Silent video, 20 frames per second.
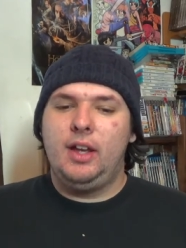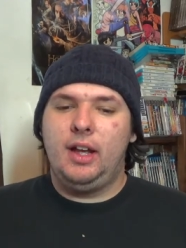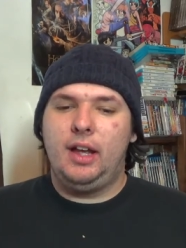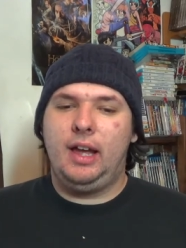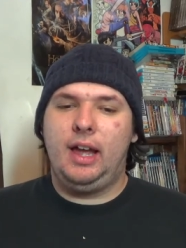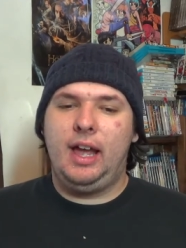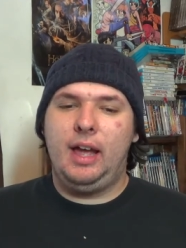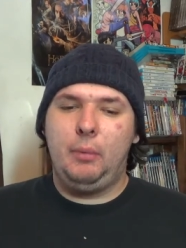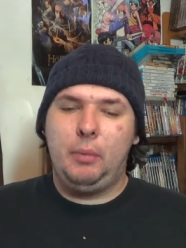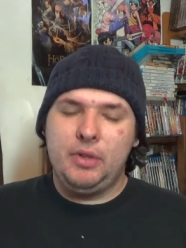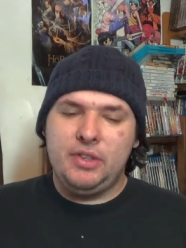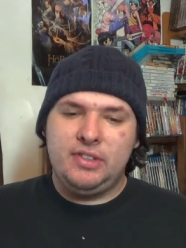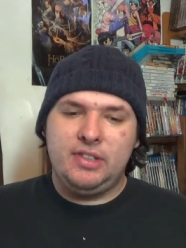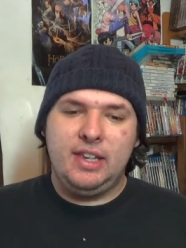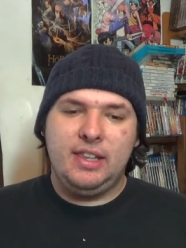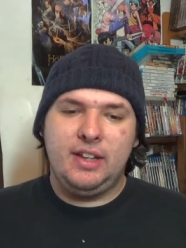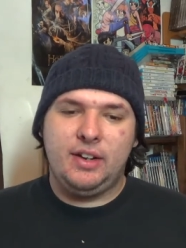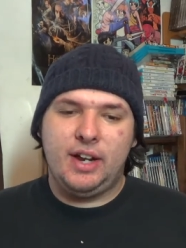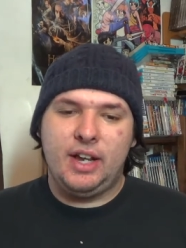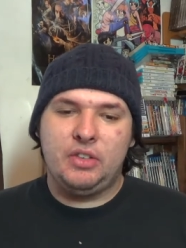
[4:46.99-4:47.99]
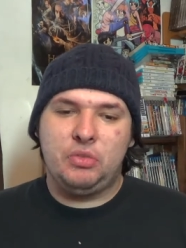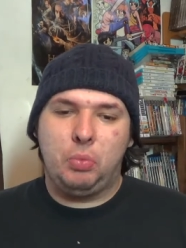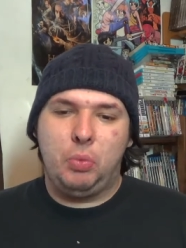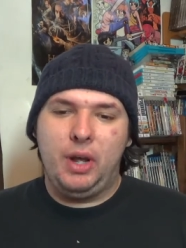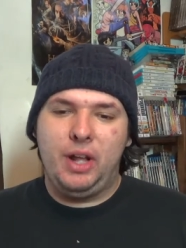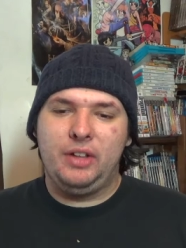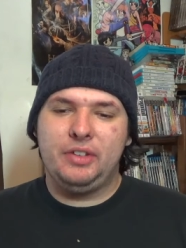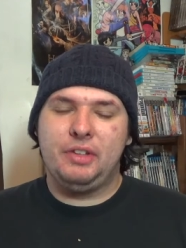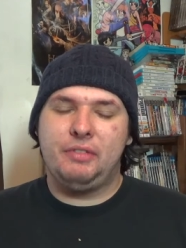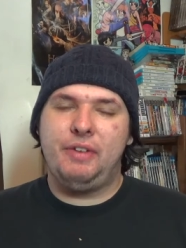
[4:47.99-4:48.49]
I wouldn't say they're as
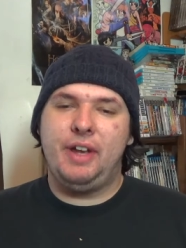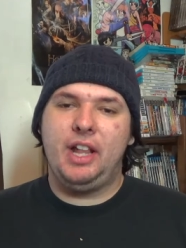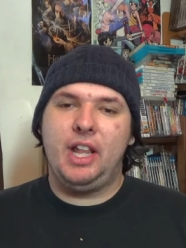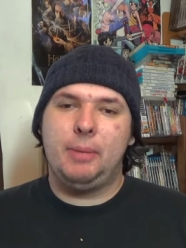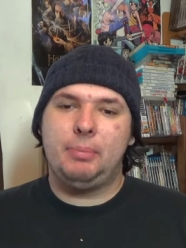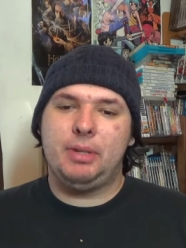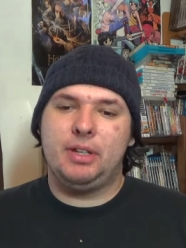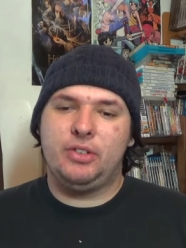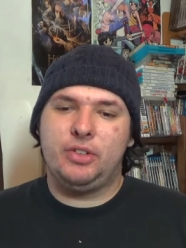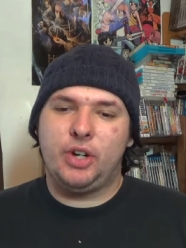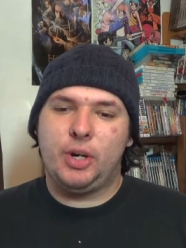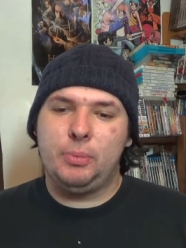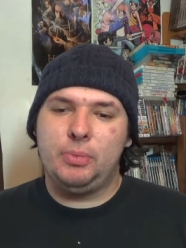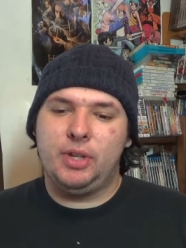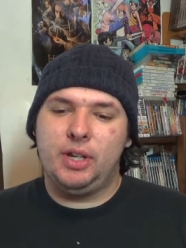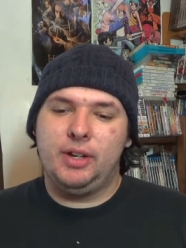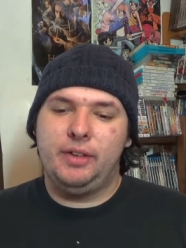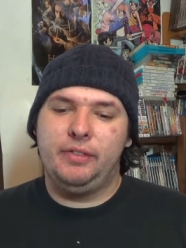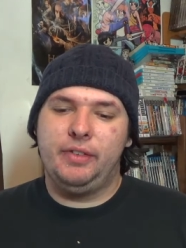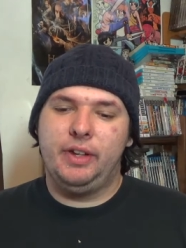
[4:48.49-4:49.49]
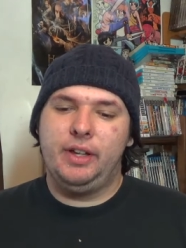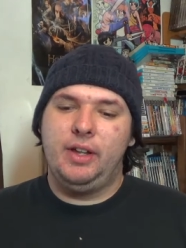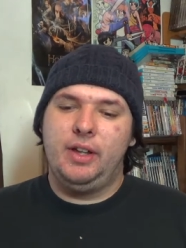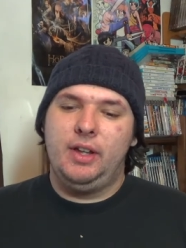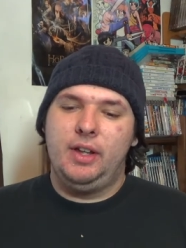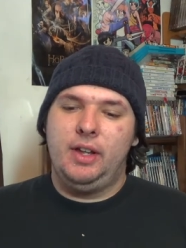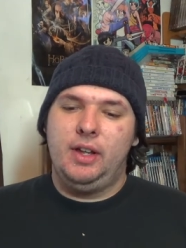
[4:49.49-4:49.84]
well-developed in terms of,